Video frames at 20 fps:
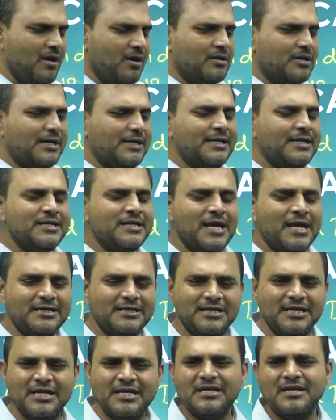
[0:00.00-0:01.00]
Right? In
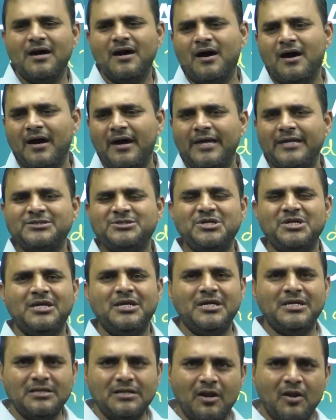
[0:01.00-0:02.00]

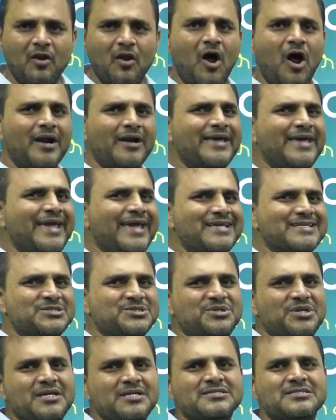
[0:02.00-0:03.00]
1818, Lord
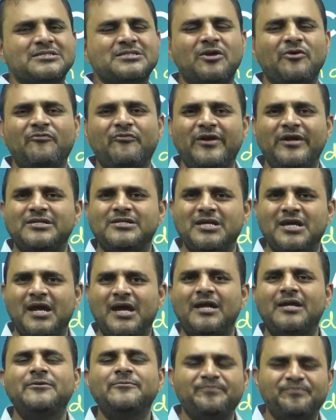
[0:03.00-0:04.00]
Hastings
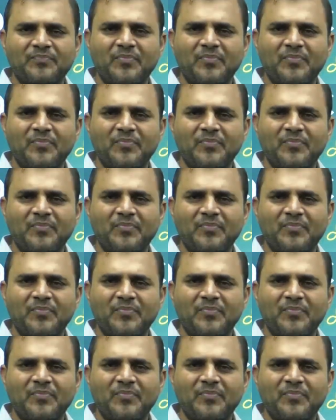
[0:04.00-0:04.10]
defeated